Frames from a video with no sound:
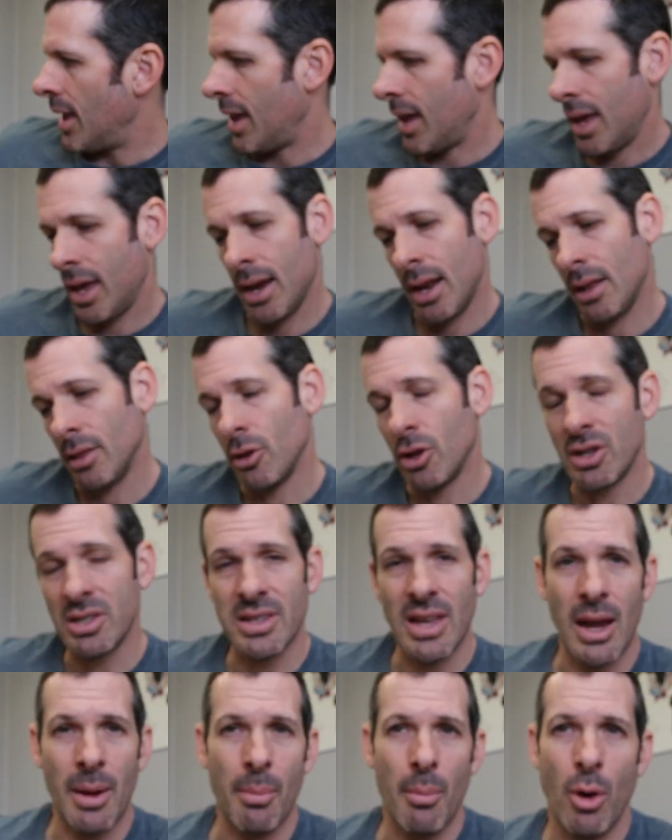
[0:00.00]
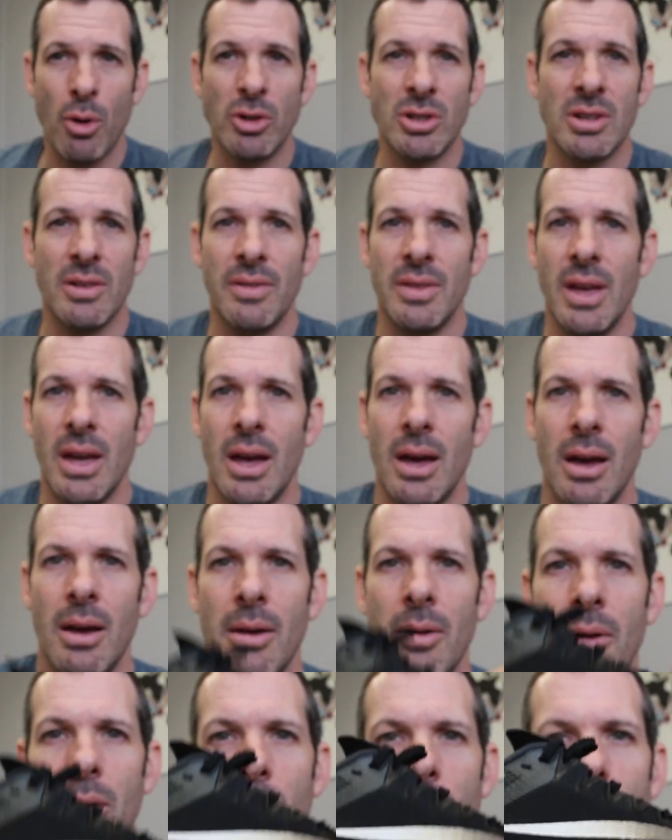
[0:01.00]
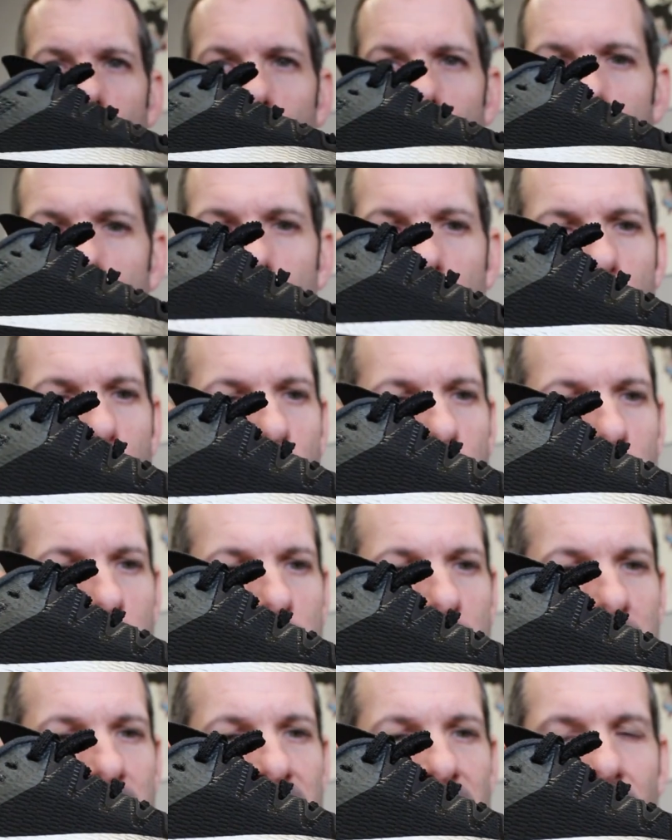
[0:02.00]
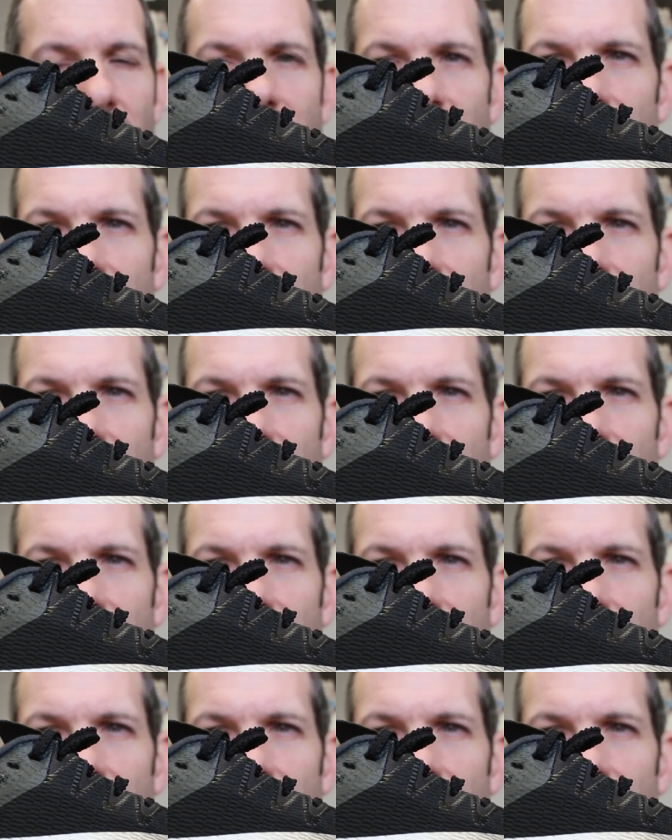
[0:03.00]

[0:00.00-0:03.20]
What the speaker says: And it looks like most of the design